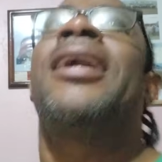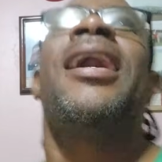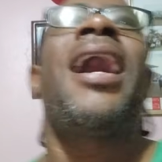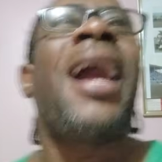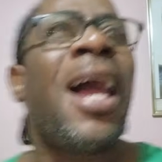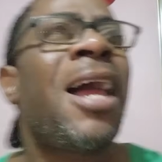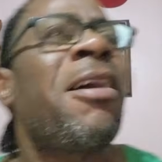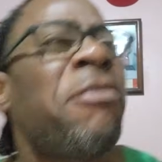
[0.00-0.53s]

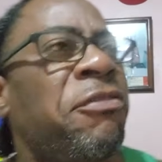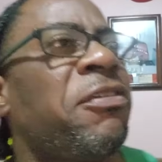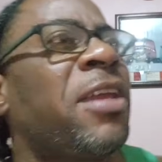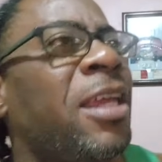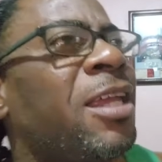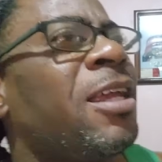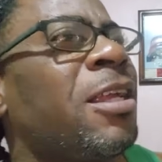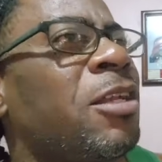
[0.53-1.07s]
I
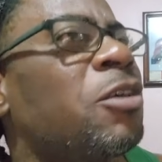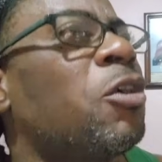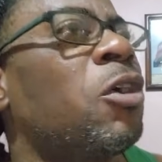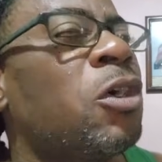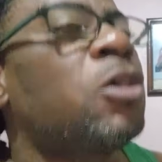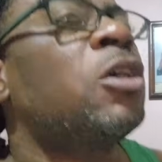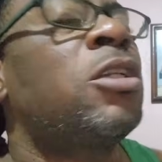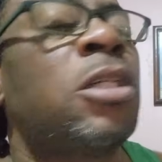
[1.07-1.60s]
feel
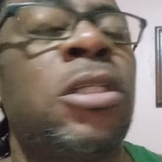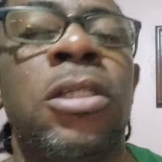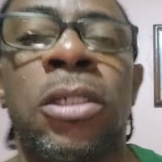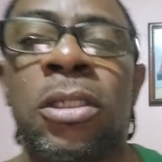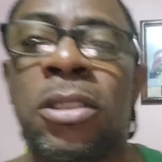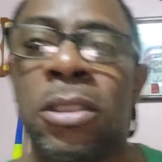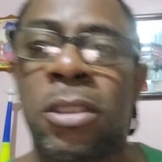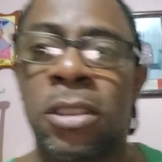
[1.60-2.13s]
good.
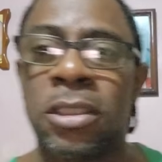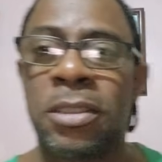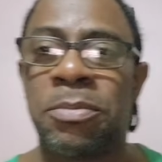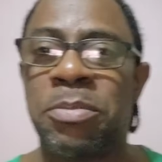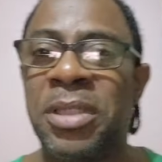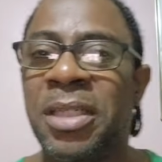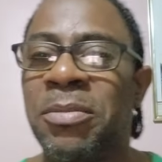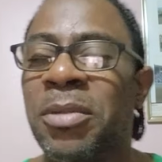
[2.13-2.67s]

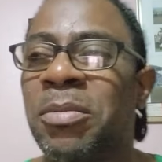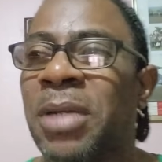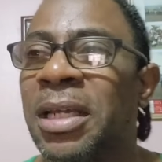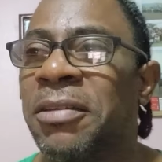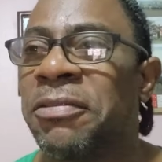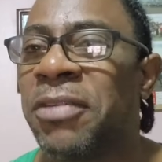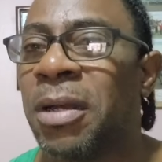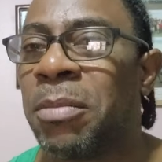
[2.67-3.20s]
Speak my
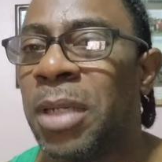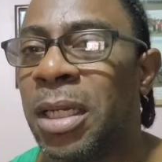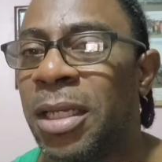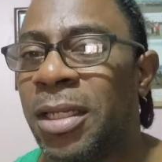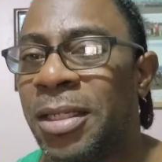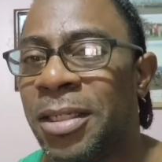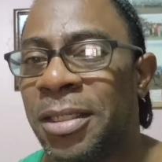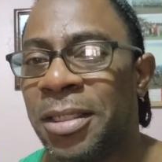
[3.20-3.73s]
mind, family.
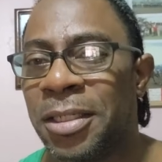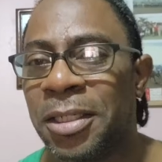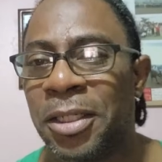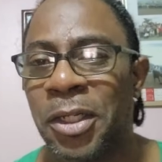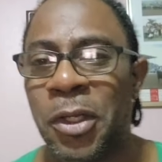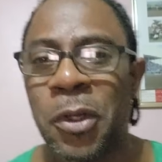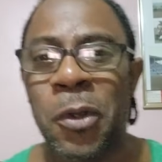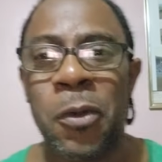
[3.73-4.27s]

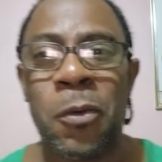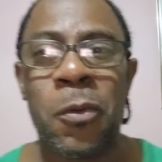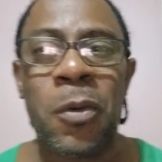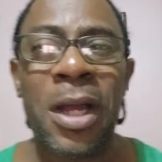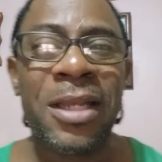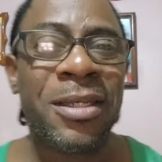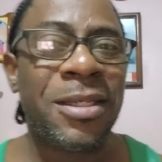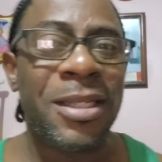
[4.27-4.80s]

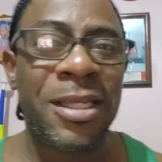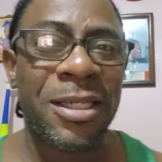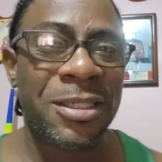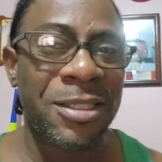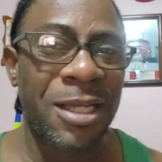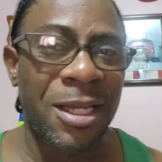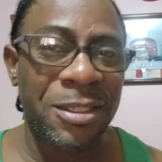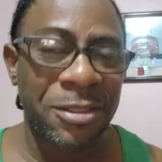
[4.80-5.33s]
One
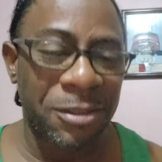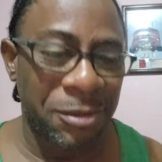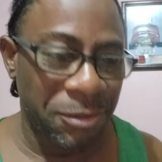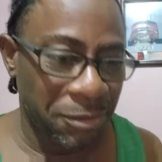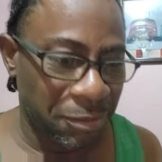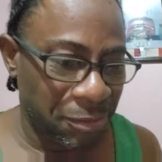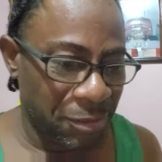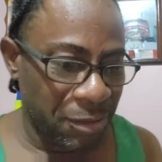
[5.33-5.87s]
Nation.
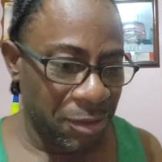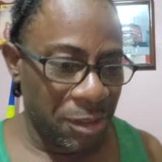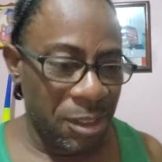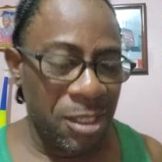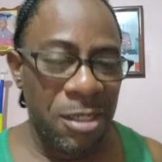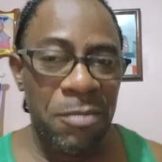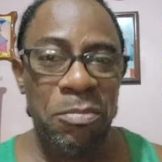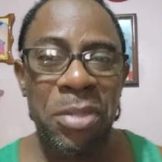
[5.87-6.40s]

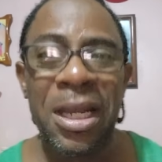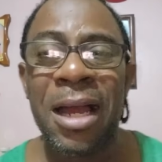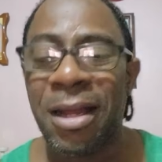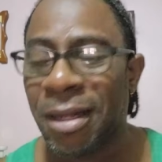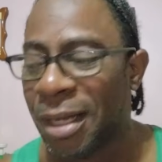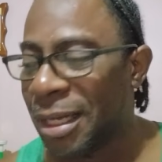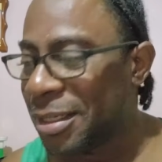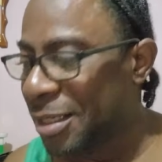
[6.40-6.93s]

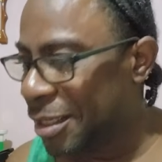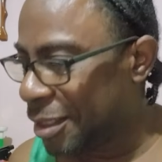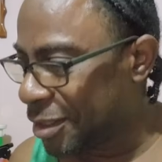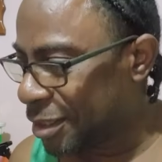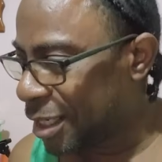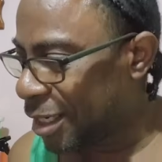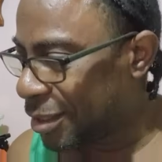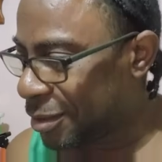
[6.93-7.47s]
Blanca
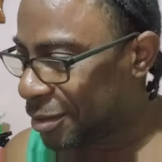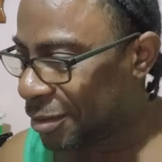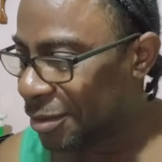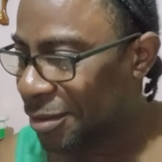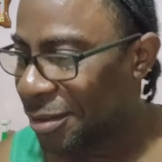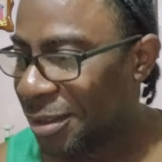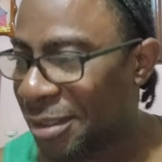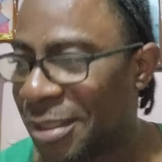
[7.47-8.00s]
Nation
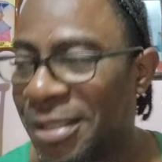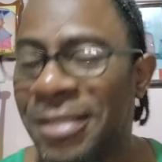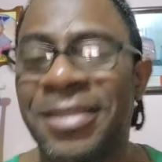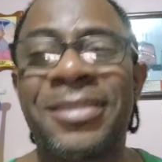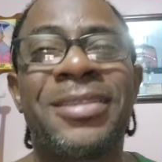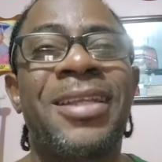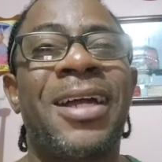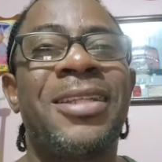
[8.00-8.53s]

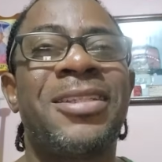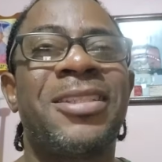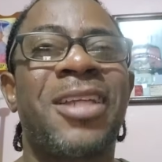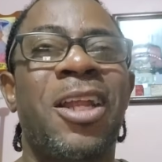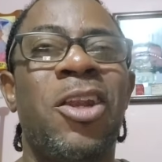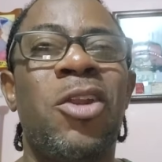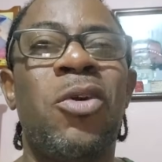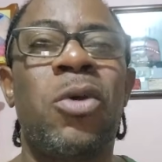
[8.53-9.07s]
stands
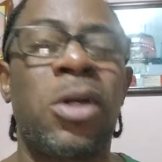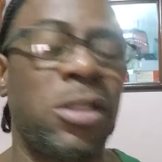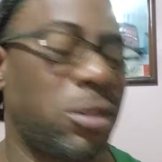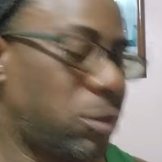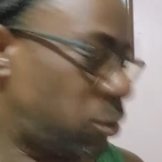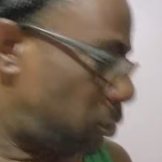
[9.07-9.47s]
alone.